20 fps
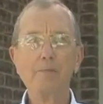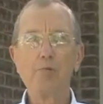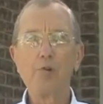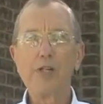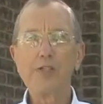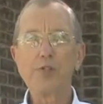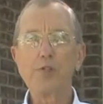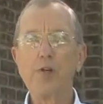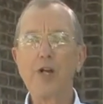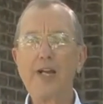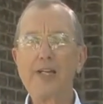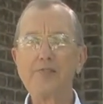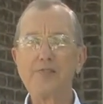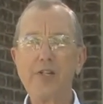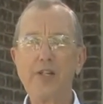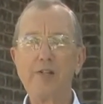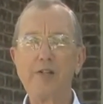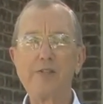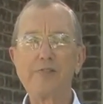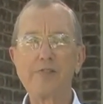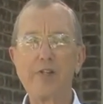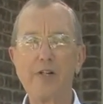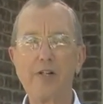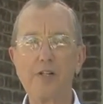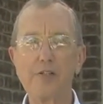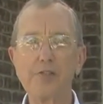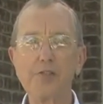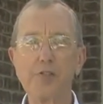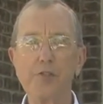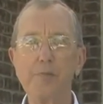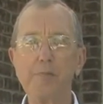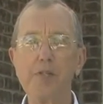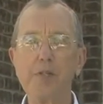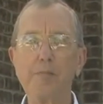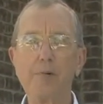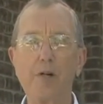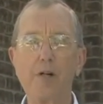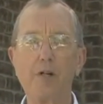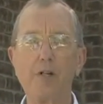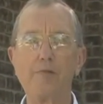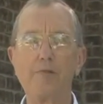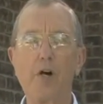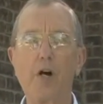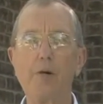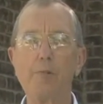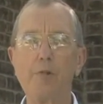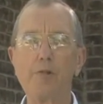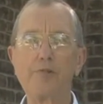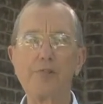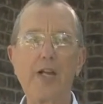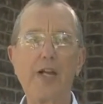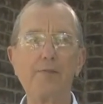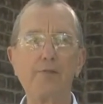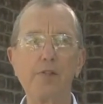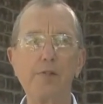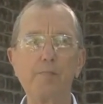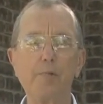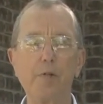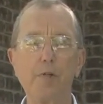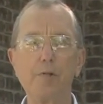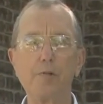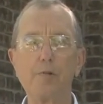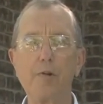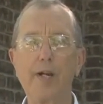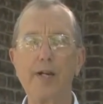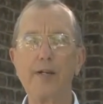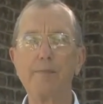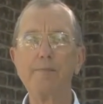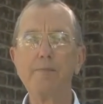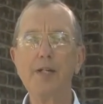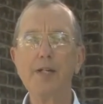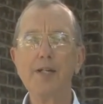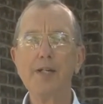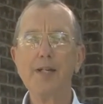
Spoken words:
Pressurized aerosols should be a part of almost every program,